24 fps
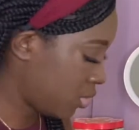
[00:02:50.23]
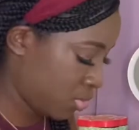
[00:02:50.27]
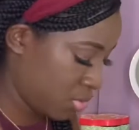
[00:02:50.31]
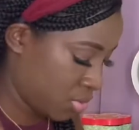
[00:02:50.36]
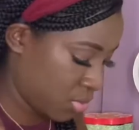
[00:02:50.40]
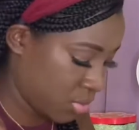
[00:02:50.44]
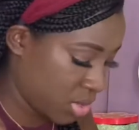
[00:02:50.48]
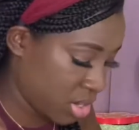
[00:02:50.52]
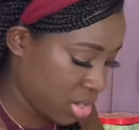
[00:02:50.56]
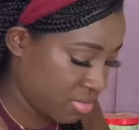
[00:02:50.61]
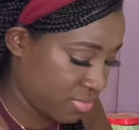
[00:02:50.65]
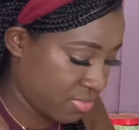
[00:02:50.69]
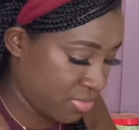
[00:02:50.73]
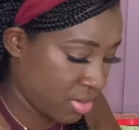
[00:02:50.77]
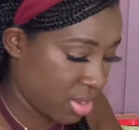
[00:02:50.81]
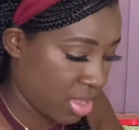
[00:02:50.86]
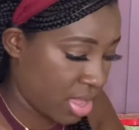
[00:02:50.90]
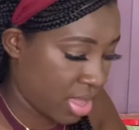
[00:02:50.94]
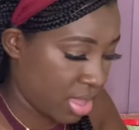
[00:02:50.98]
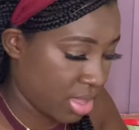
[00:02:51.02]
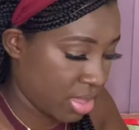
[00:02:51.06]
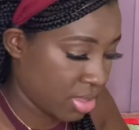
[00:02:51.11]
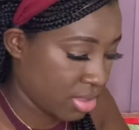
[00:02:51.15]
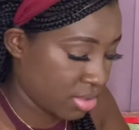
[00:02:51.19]
whenever
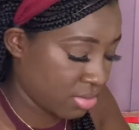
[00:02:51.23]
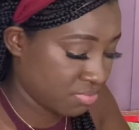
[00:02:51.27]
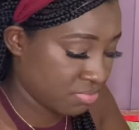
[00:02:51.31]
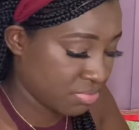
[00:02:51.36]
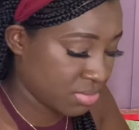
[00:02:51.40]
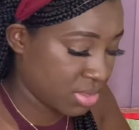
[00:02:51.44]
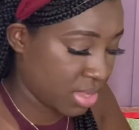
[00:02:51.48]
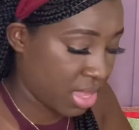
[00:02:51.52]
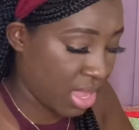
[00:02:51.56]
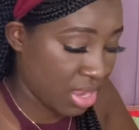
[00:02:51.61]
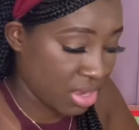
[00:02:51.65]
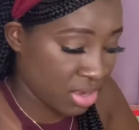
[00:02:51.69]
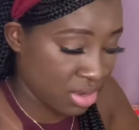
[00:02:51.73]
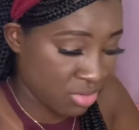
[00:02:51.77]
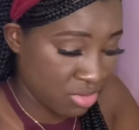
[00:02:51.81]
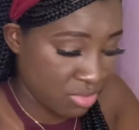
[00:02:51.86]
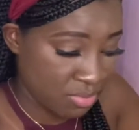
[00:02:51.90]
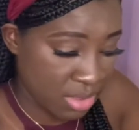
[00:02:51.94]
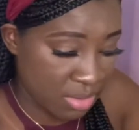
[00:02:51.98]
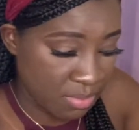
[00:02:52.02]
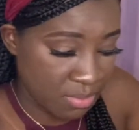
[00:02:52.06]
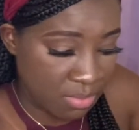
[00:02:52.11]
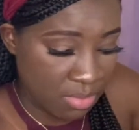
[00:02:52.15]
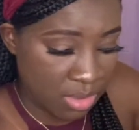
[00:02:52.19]
I kind of
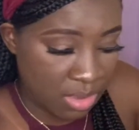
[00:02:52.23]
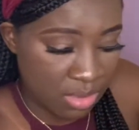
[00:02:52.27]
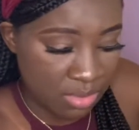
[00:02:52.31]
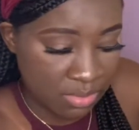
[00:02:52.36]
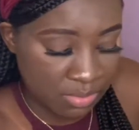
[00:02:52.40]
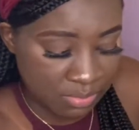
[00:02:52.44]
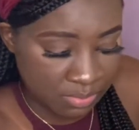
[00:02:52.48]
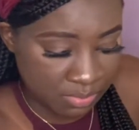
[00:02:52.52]
remember.